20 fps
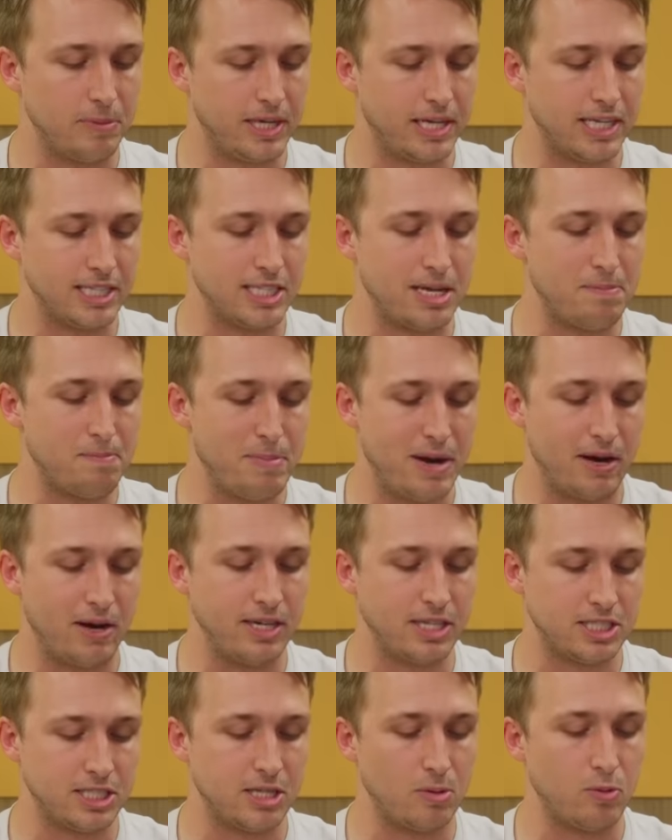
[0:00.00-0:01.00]
because I'm
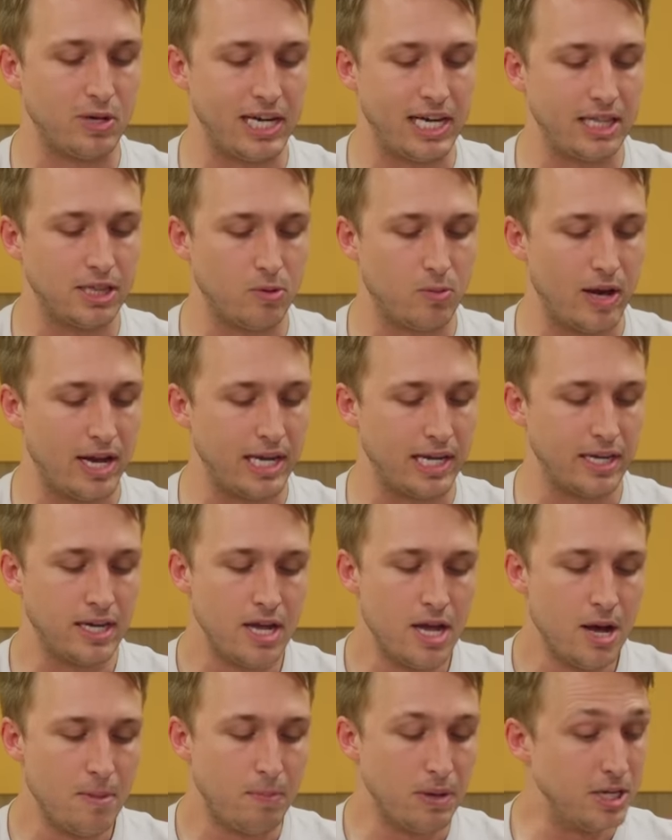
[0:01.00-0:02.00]
married to someone in the wedding,
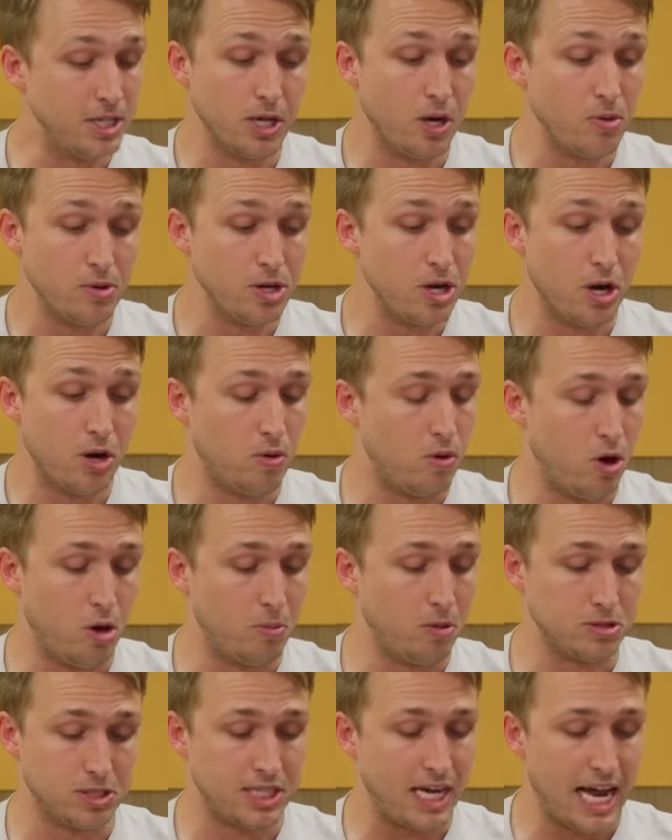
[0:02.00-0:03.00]
but don't know
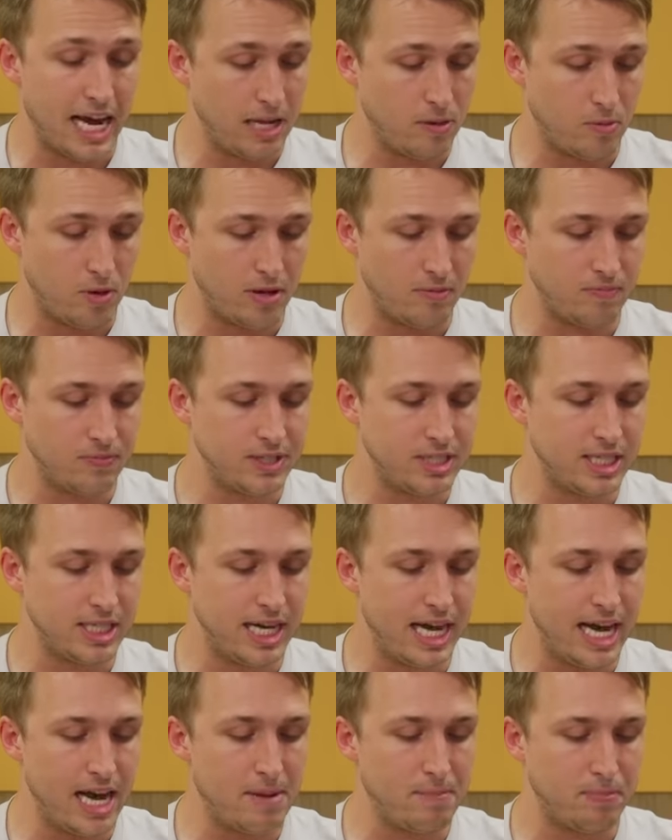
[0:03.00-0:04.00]
almost anyone.
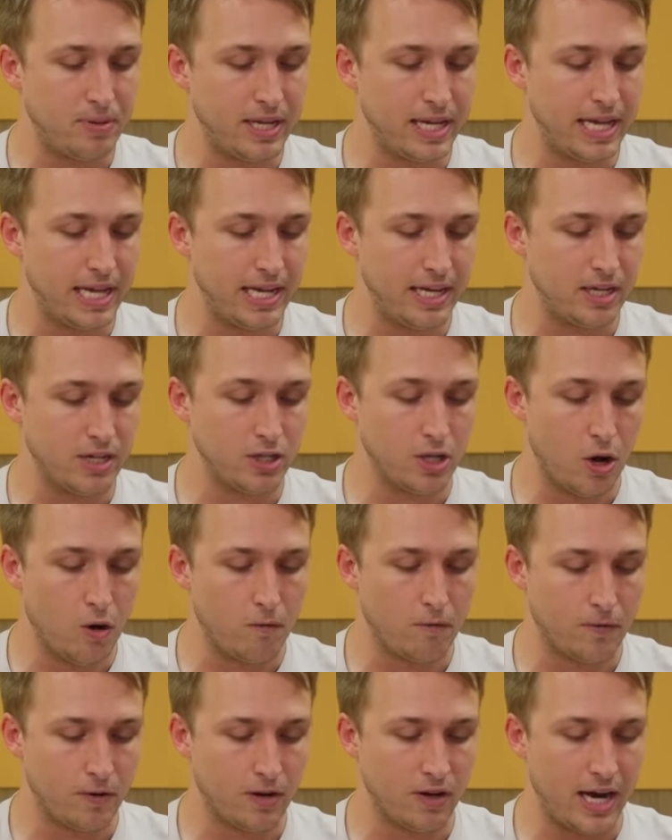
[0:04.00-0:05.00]
Today I'm playing
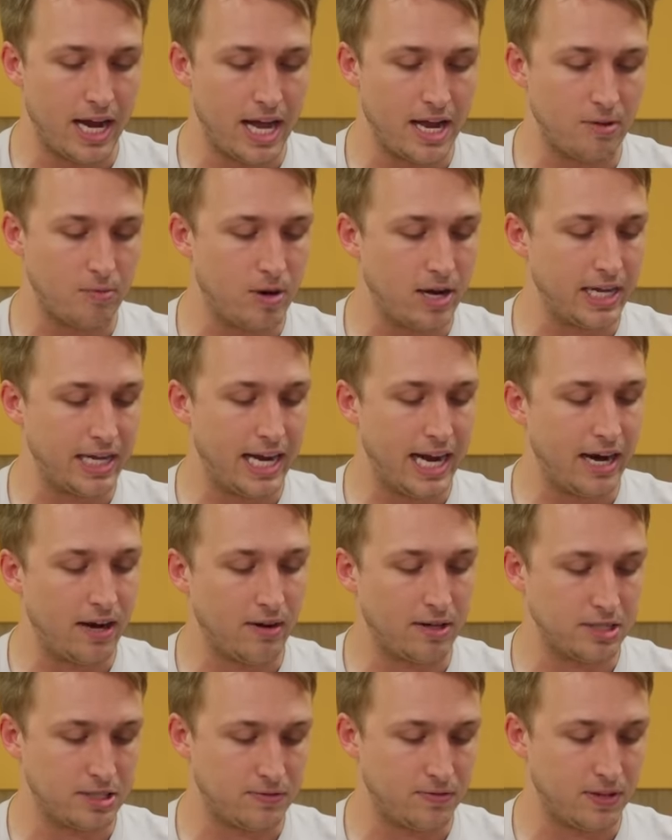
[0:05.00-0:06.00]
gopher and running
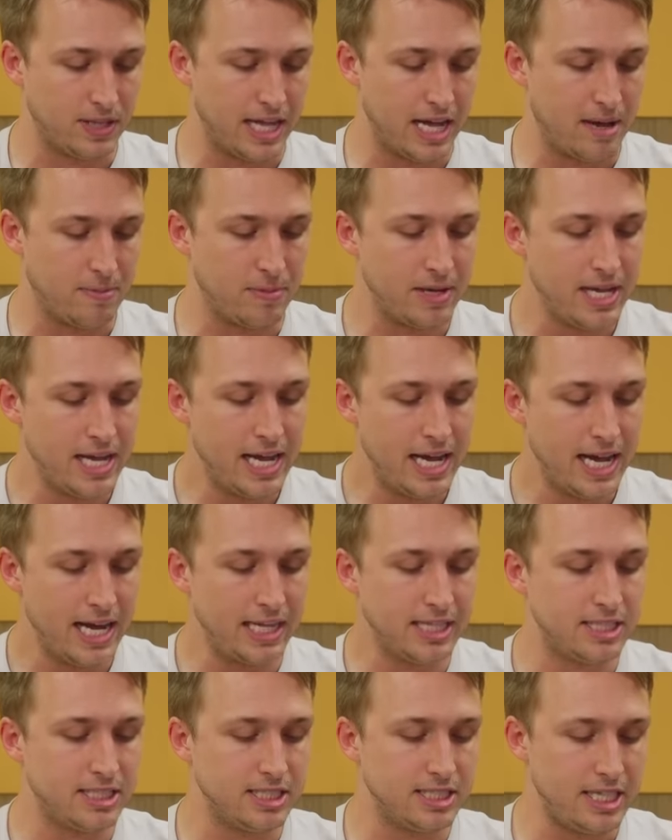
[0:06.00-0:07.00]
errands for them.
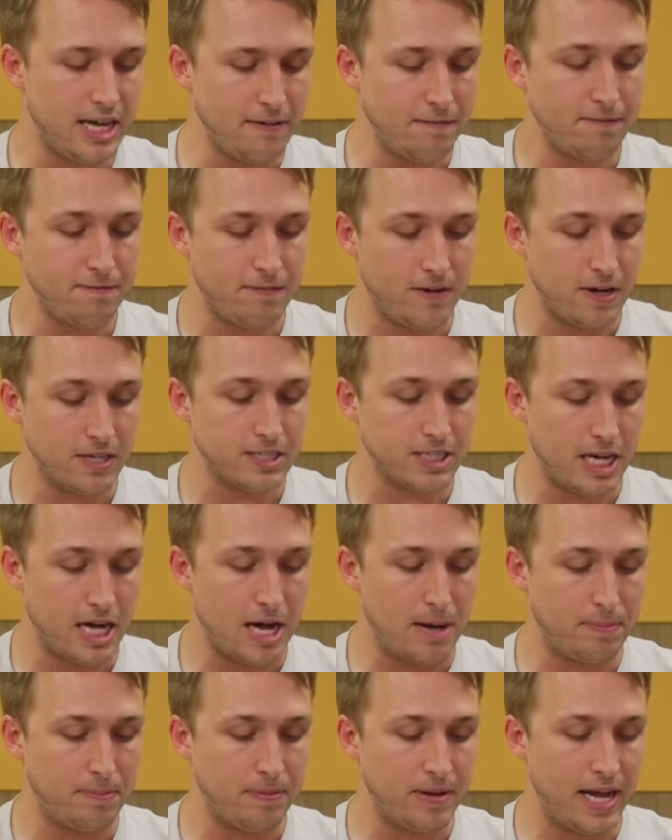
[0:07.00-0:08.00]
It's def fucked
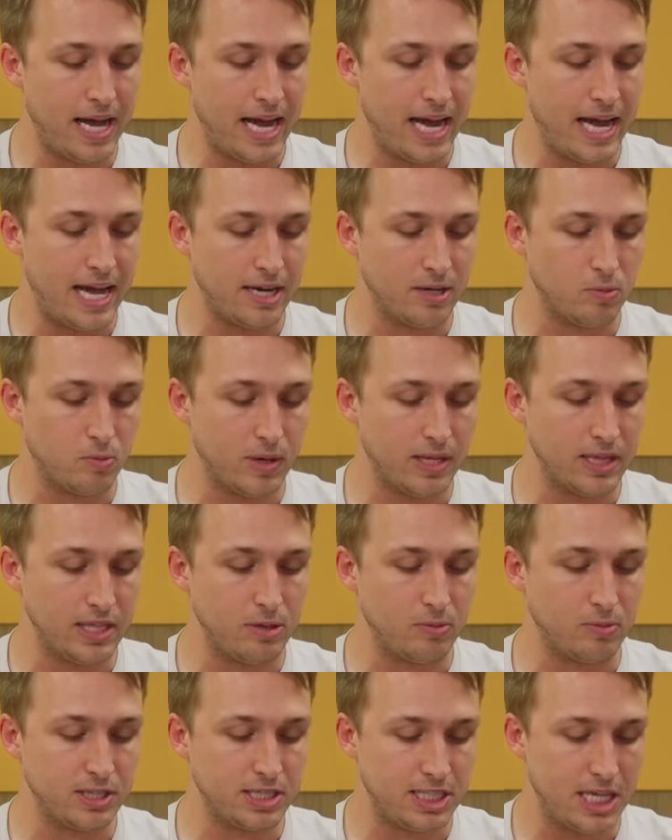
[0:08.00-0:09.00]
up, and when
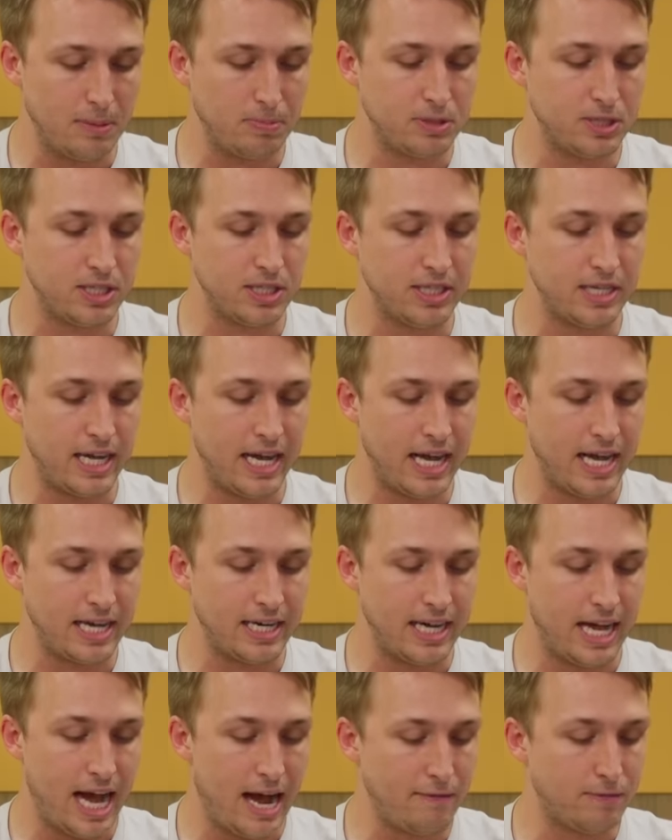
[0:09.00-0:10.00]
the reception
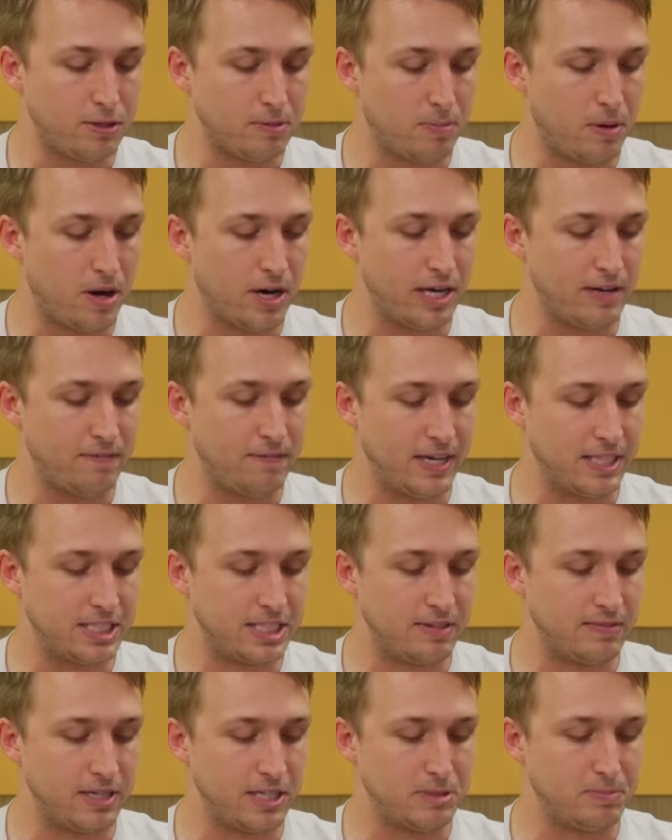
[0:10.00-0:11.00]
and after party
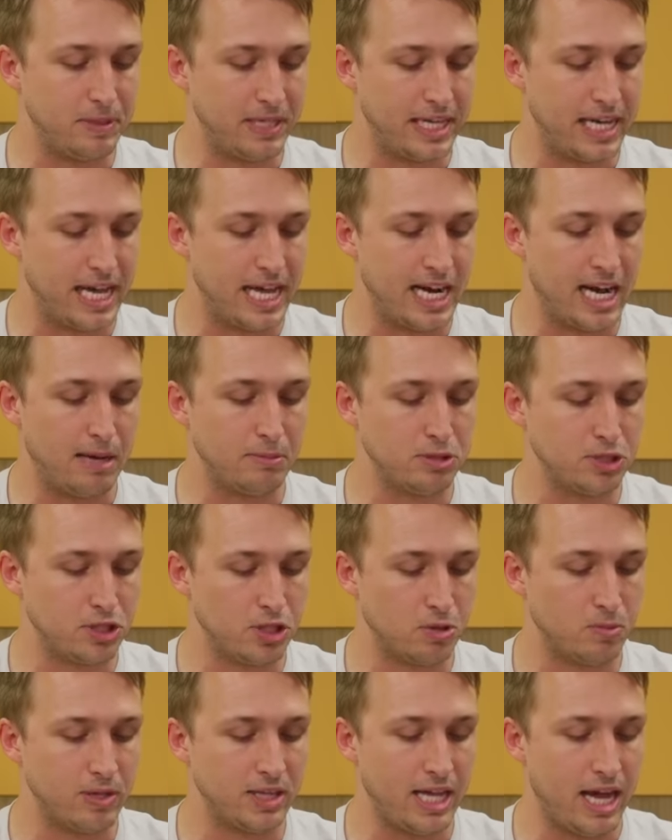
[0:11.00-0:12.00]
festivities begin, I'm
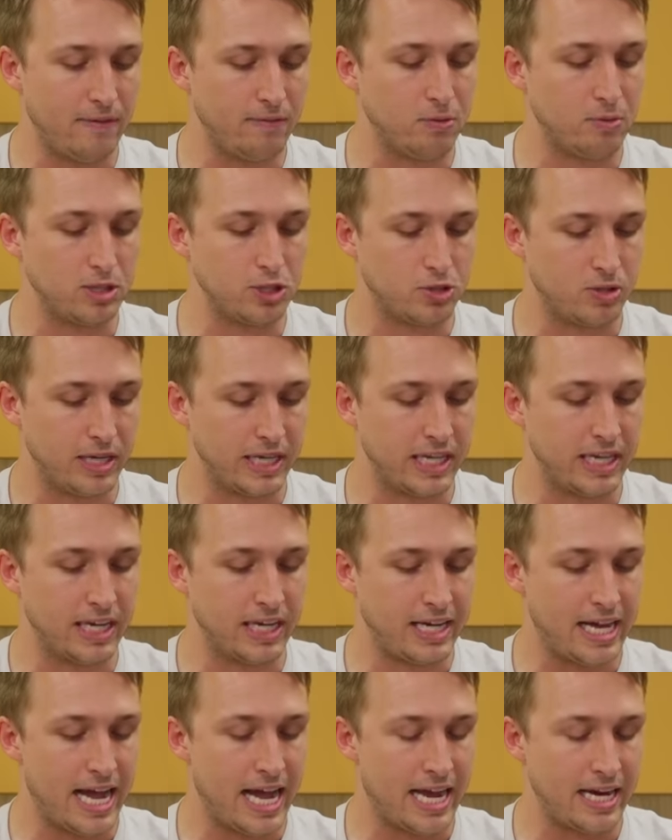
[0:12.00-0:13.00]
sure with everyone drinking
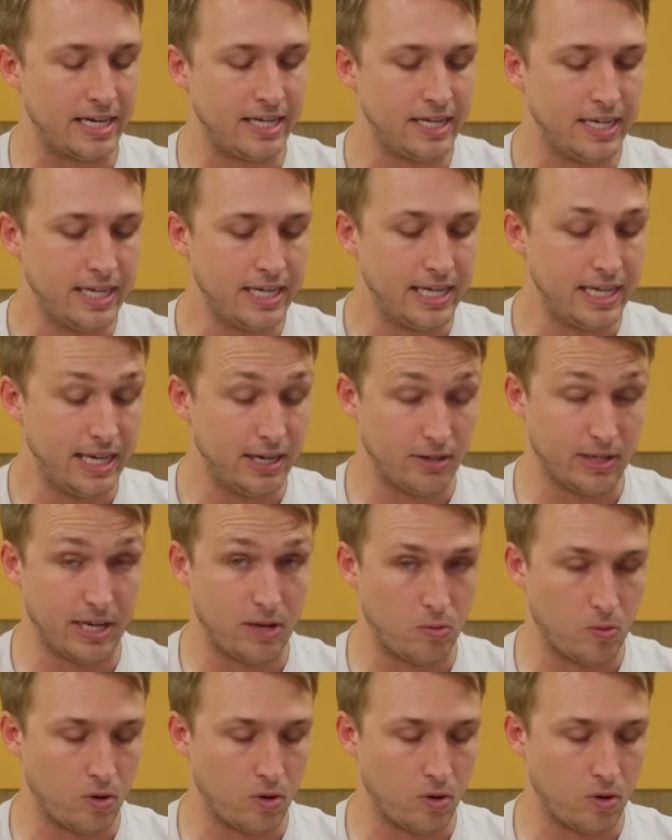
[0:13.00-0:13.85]
again, it'll get